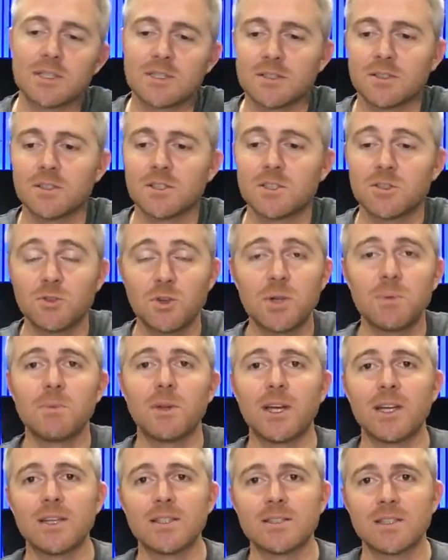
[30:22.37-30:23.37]
So the string
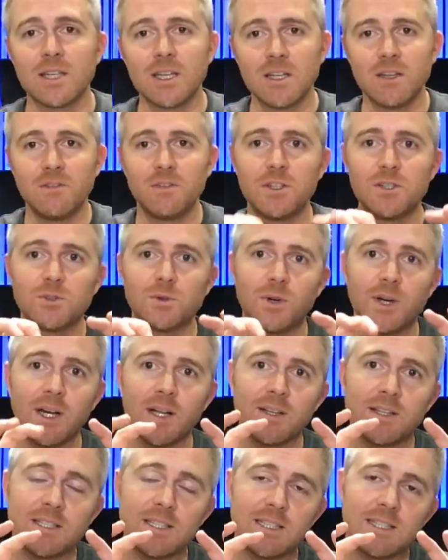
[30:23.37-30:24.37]
blade is individual
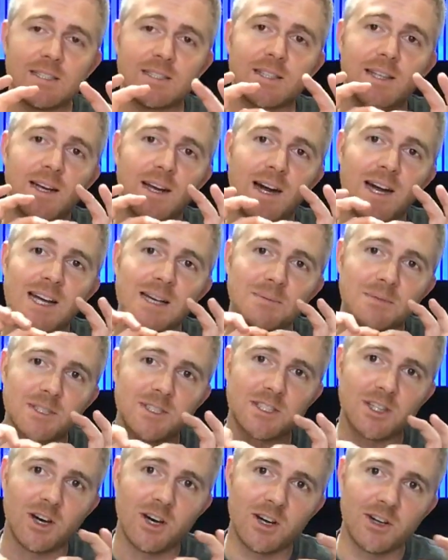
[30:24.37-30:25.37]
L E Ds that I am
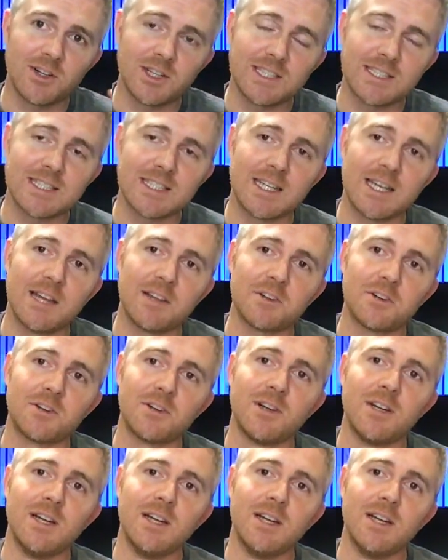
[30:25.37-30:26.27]
soldering together,